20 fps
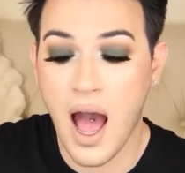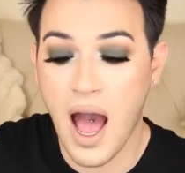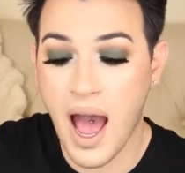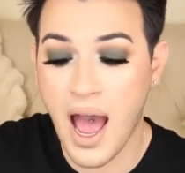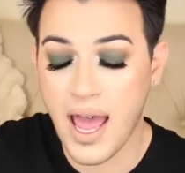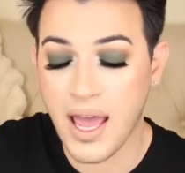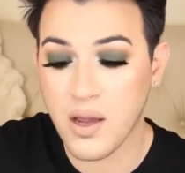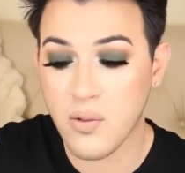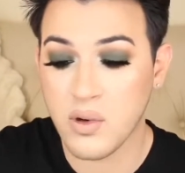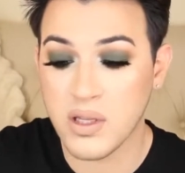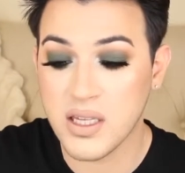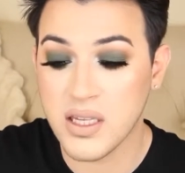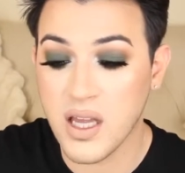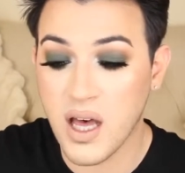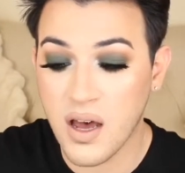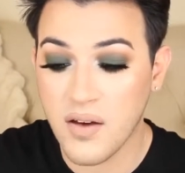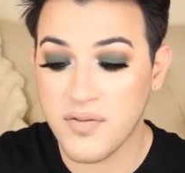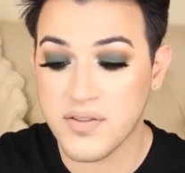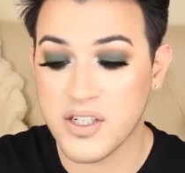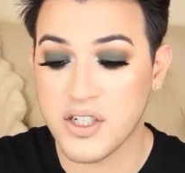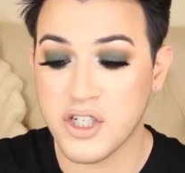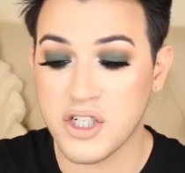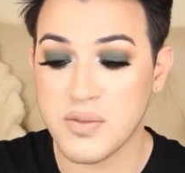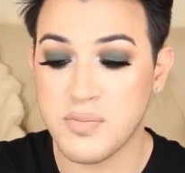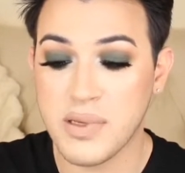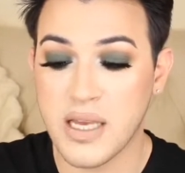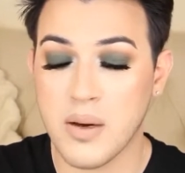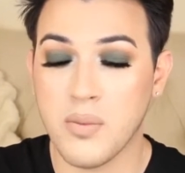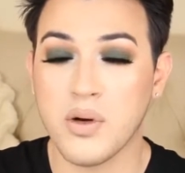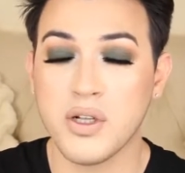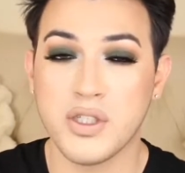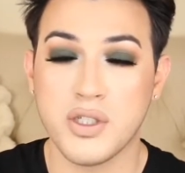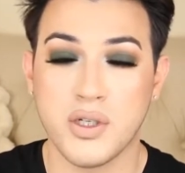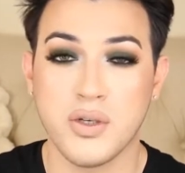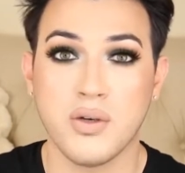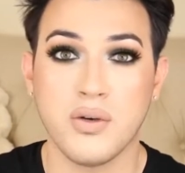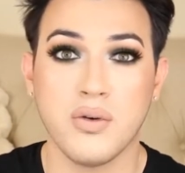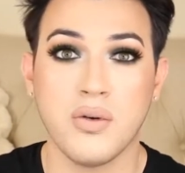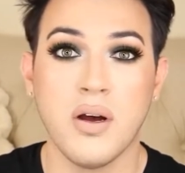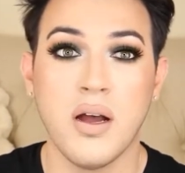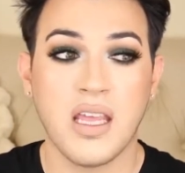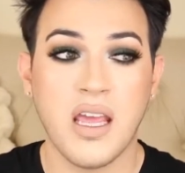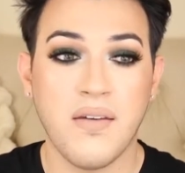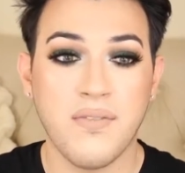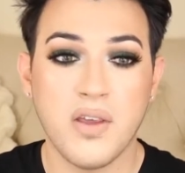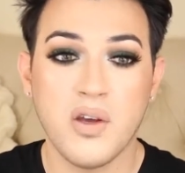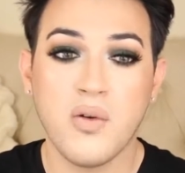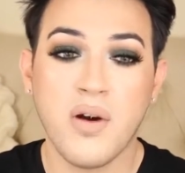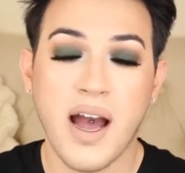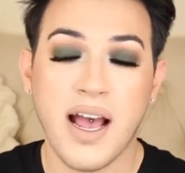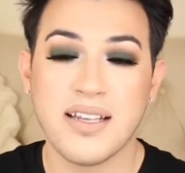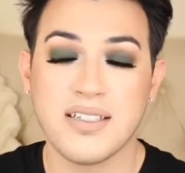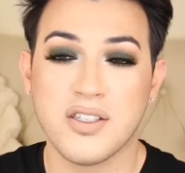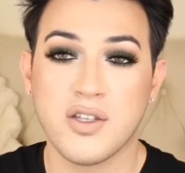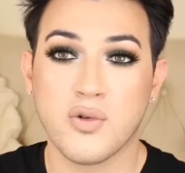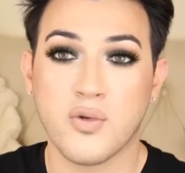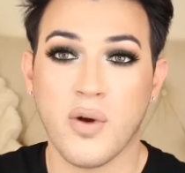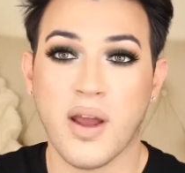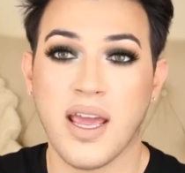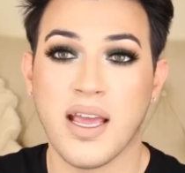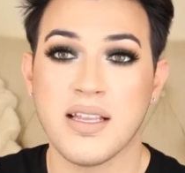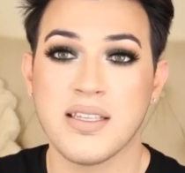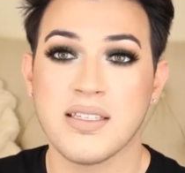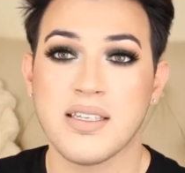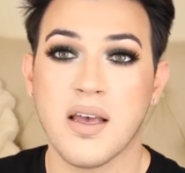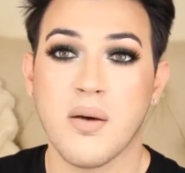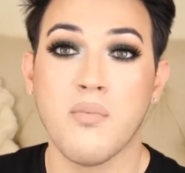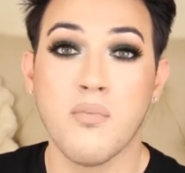I would love to just be able to give you guys the reins